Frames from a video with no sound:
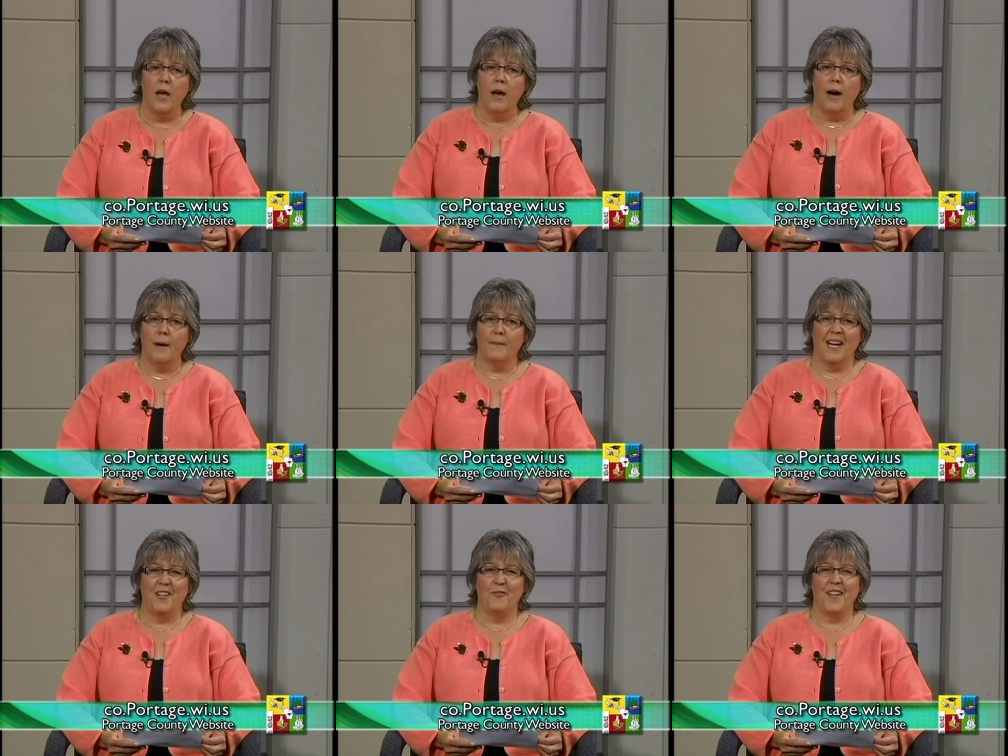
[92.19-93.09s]
and
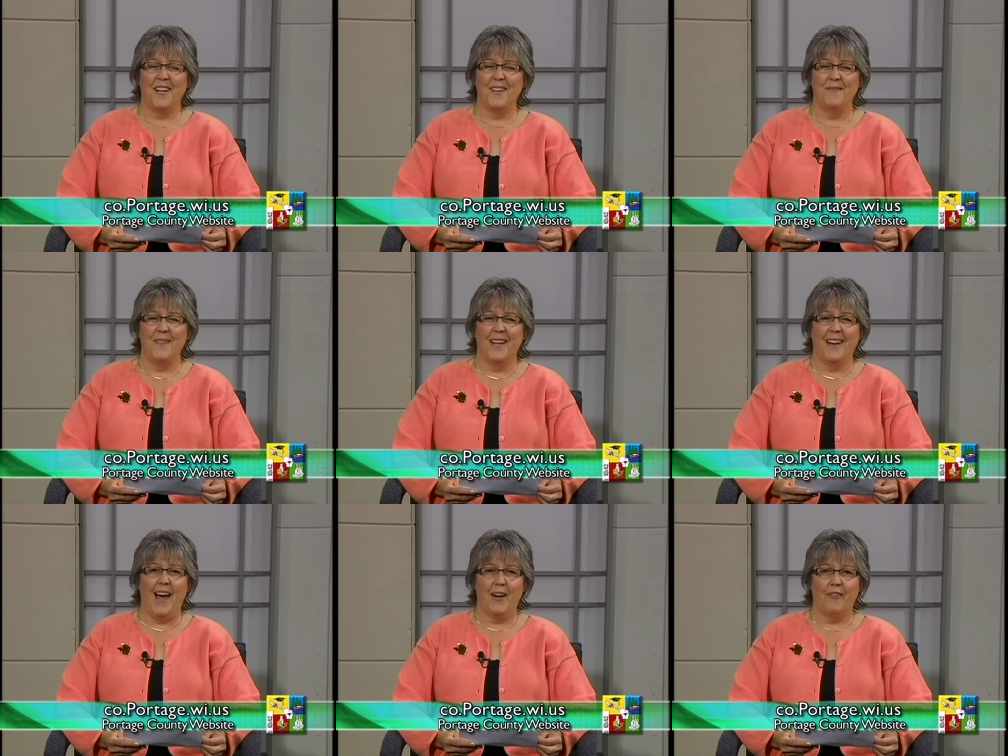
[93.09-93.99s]
I do that in
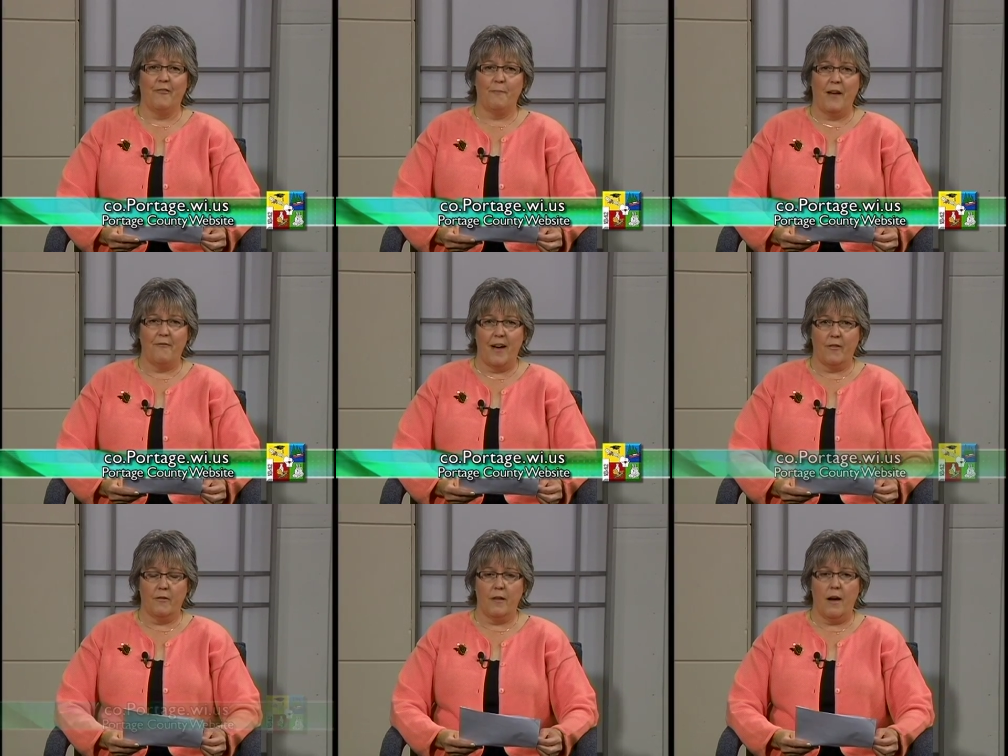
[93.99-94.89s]
honor of my
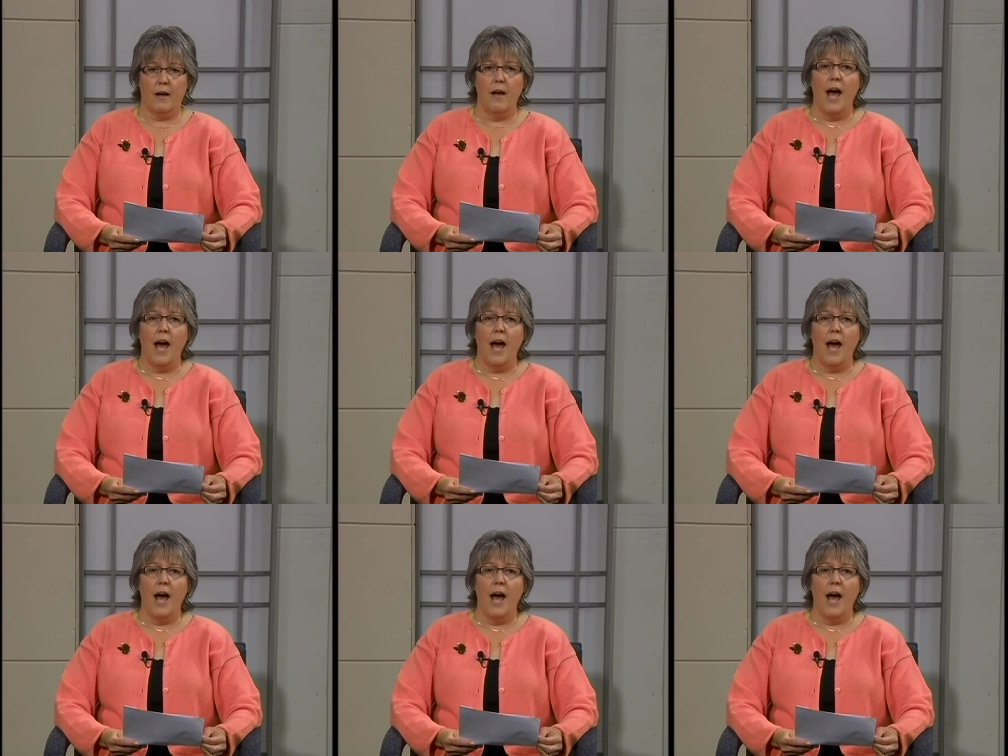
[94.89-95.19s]
father-in-law,